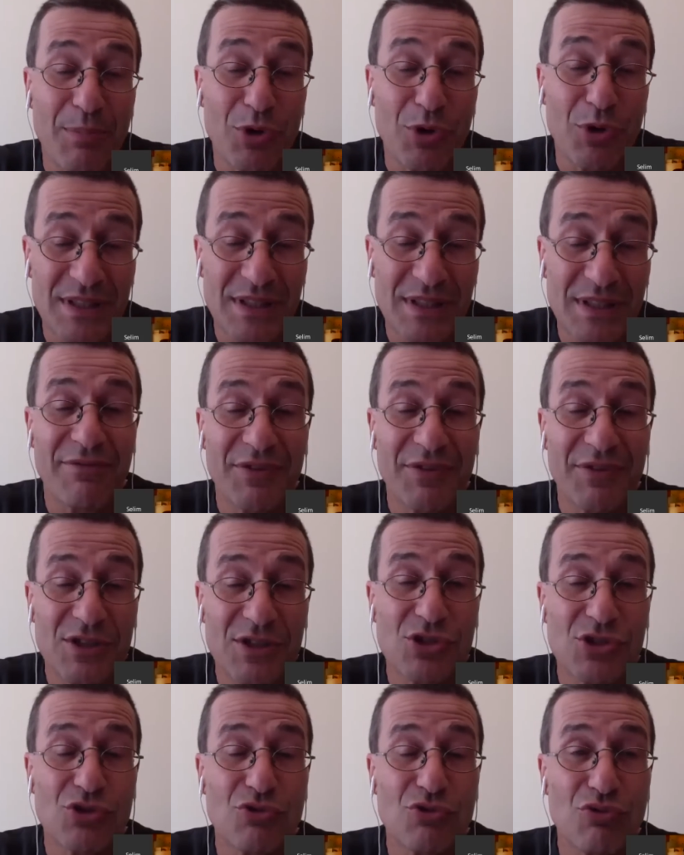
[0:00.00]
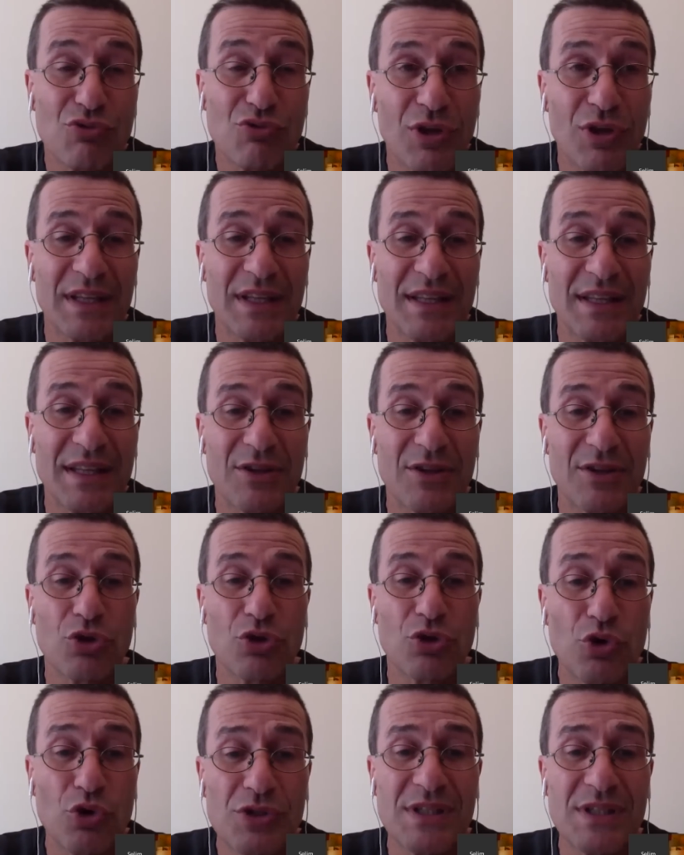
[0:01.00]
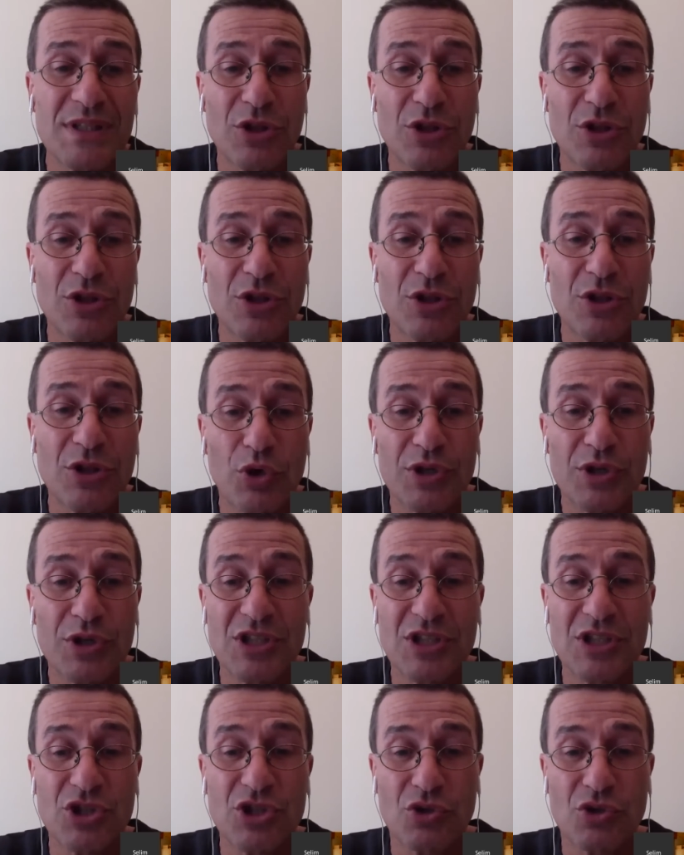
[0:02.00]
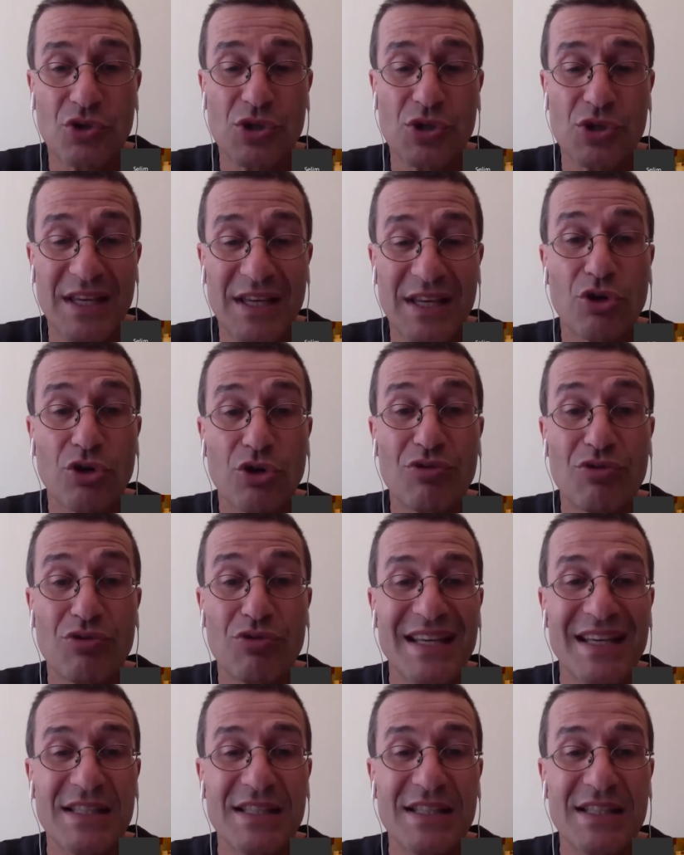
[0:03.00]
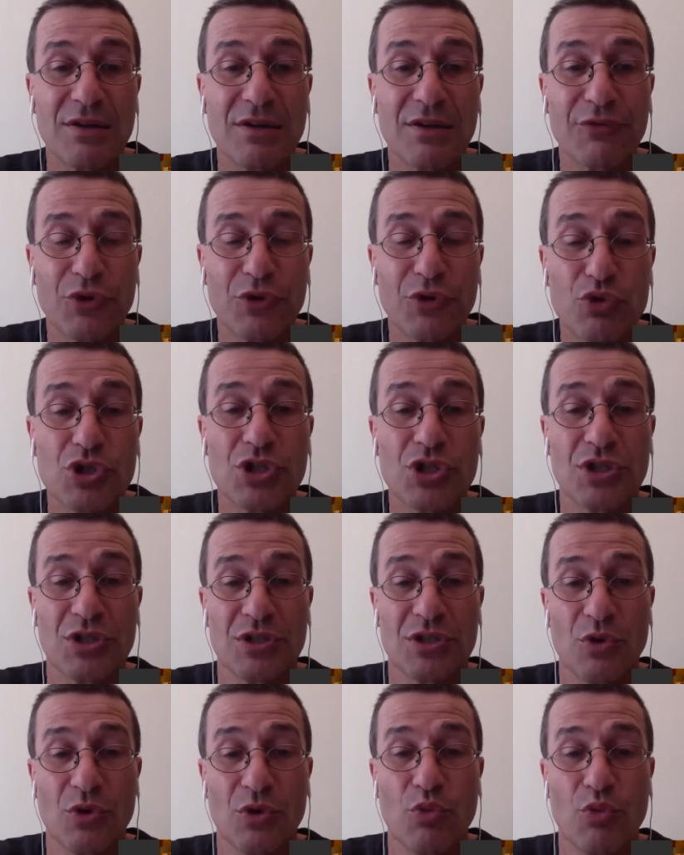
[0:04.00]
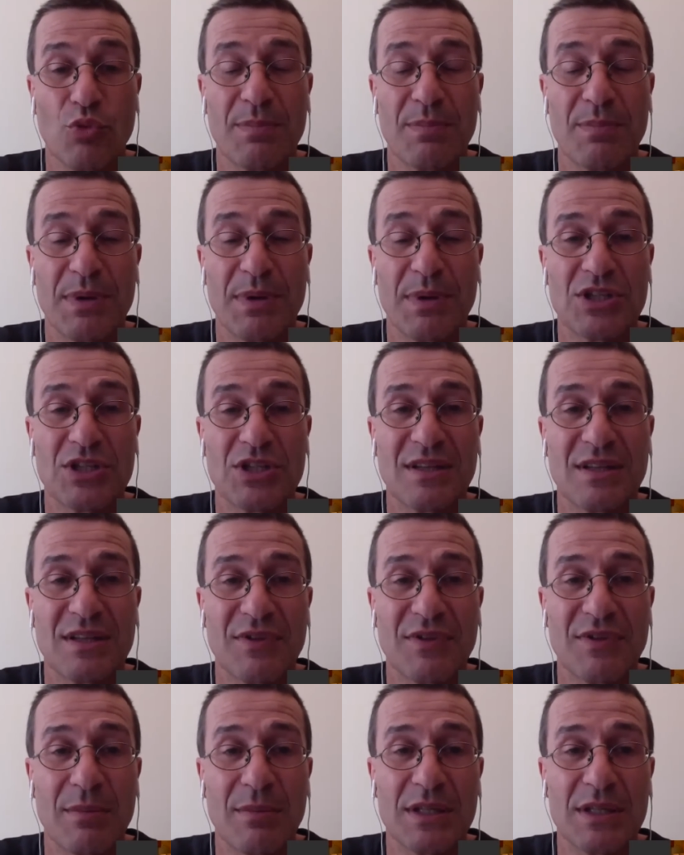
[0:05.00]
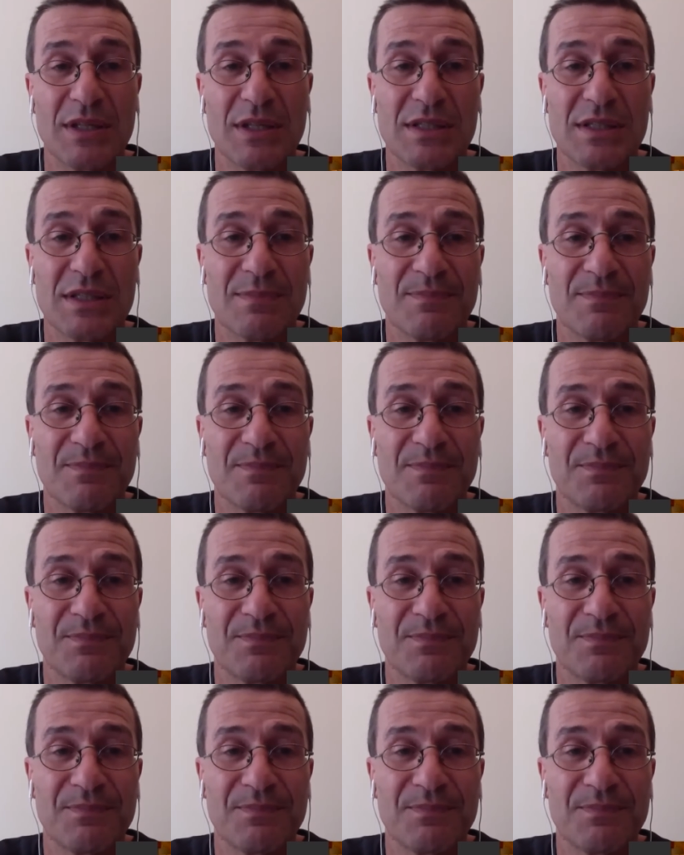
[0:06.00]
personally feel strongly that using the word seizures here creates confusion with patients and families.